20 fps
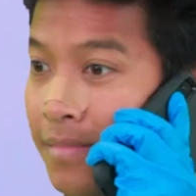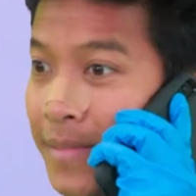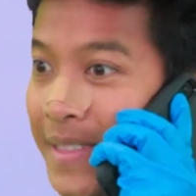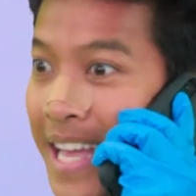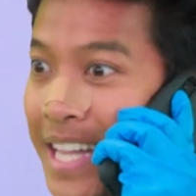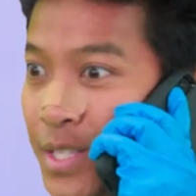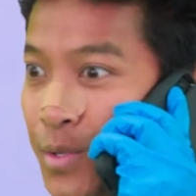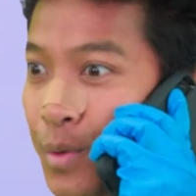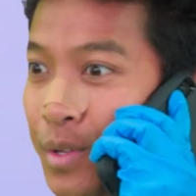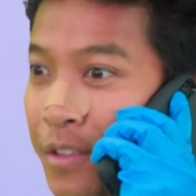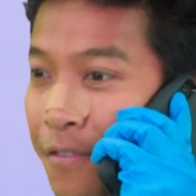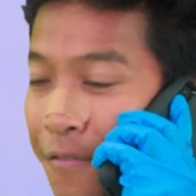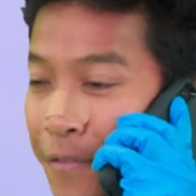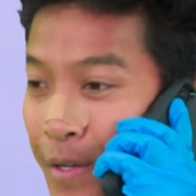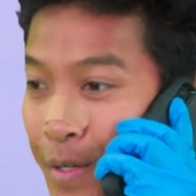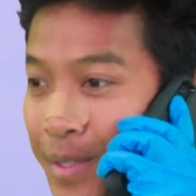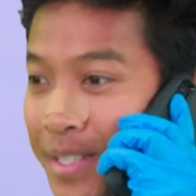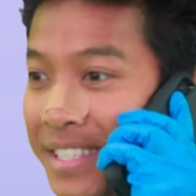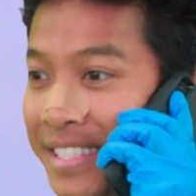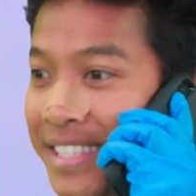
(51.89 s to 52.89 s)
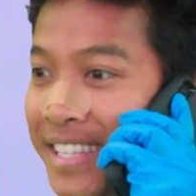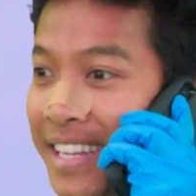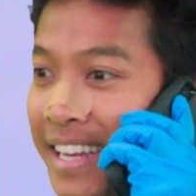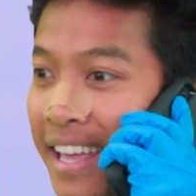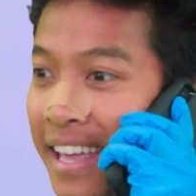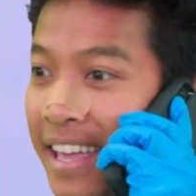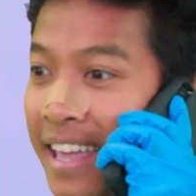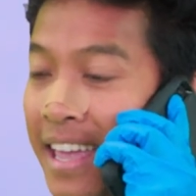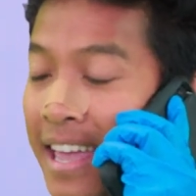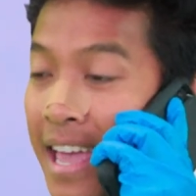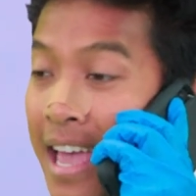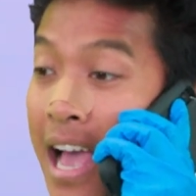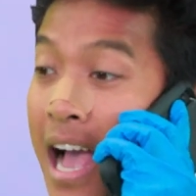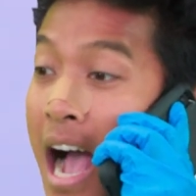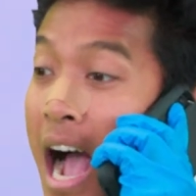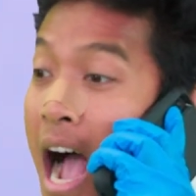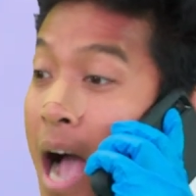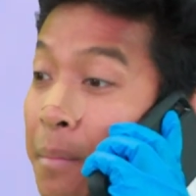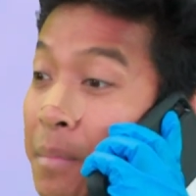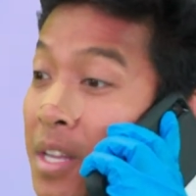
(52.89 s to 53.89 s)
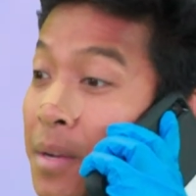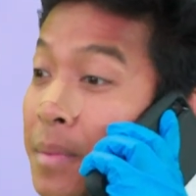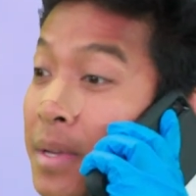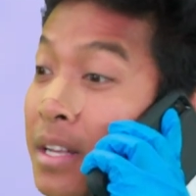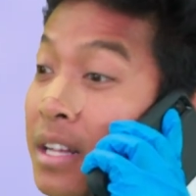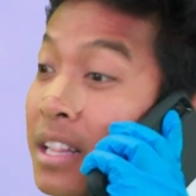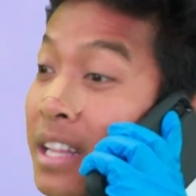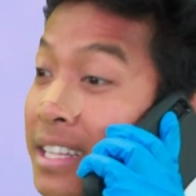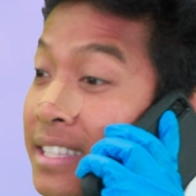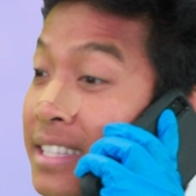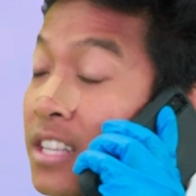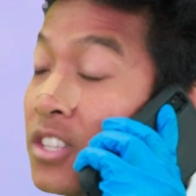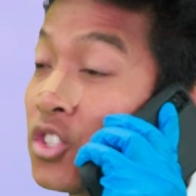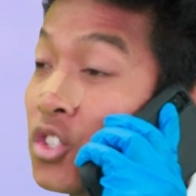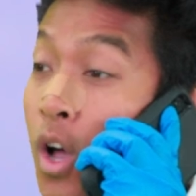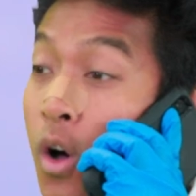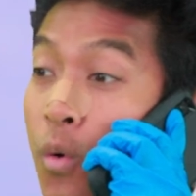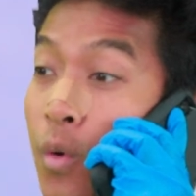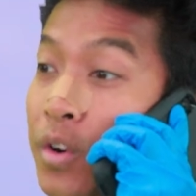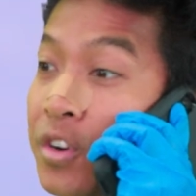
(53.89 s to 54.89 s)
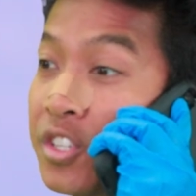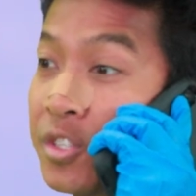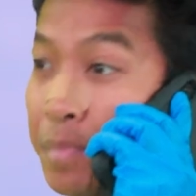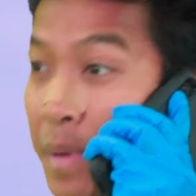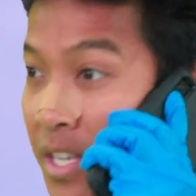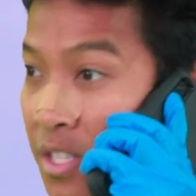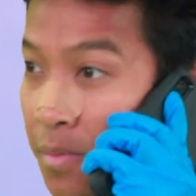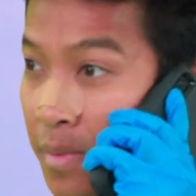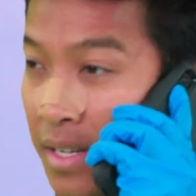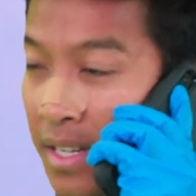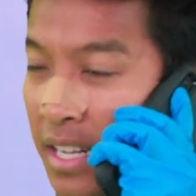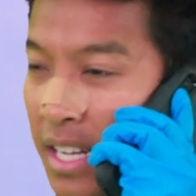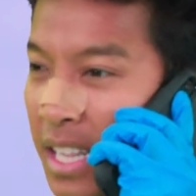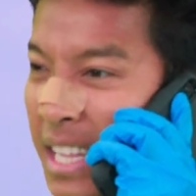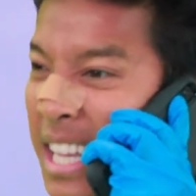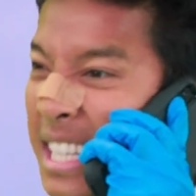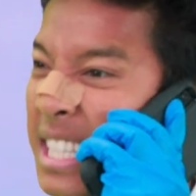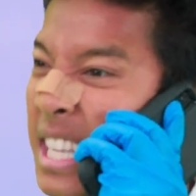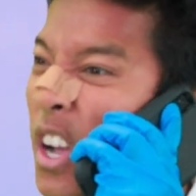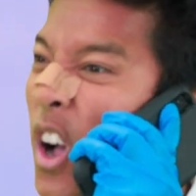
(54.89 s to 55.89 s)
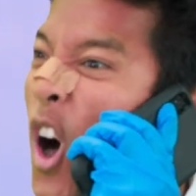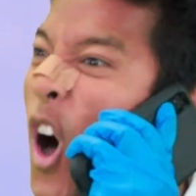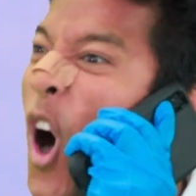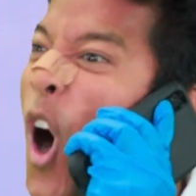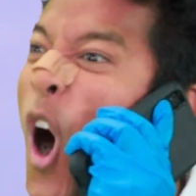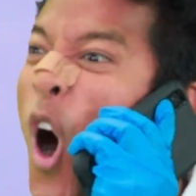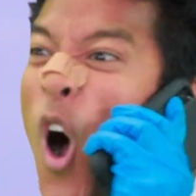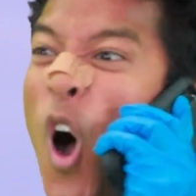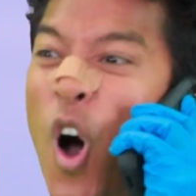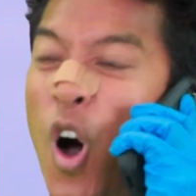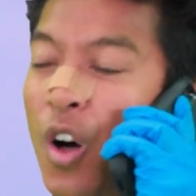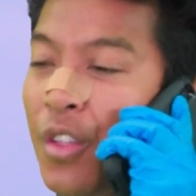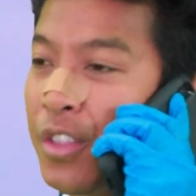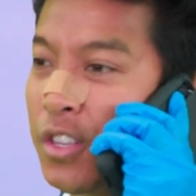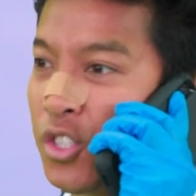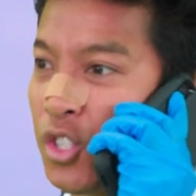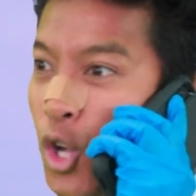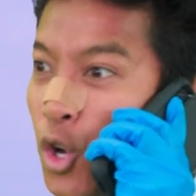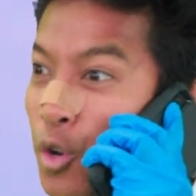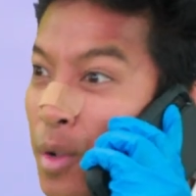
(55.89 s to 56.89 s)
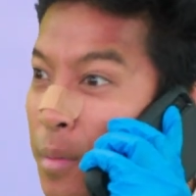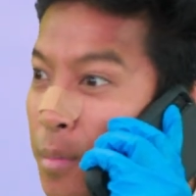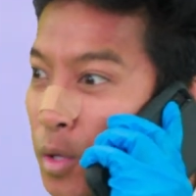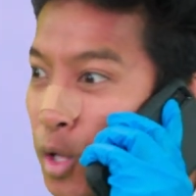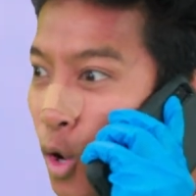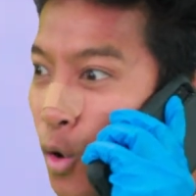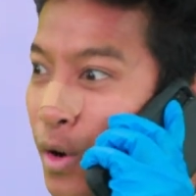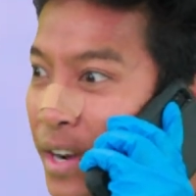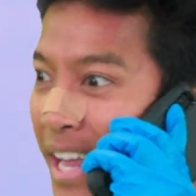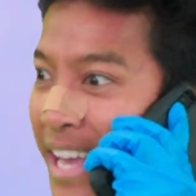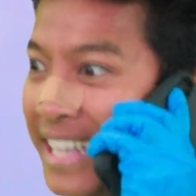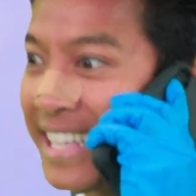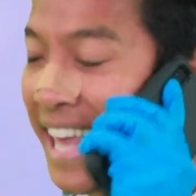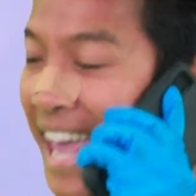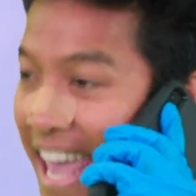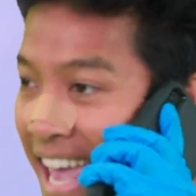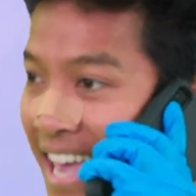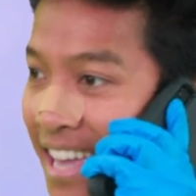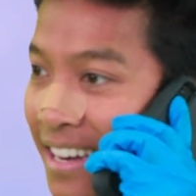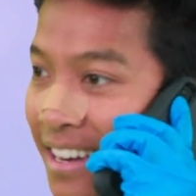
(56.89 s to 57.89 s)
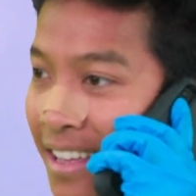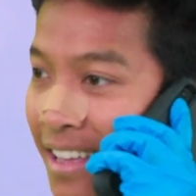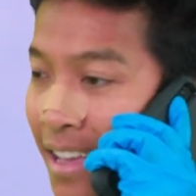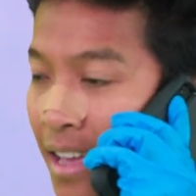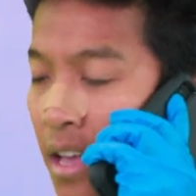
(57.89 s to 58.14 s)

That's where the field is today. I'm gonna be collecting saltwater specimen, collecting all the sodium chloride I can.